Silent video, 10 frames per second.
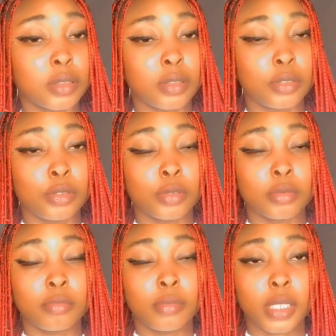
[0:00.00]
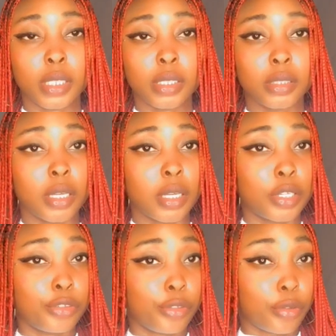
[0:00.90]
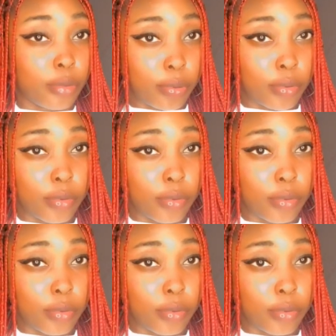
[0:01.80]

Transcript: you're making triple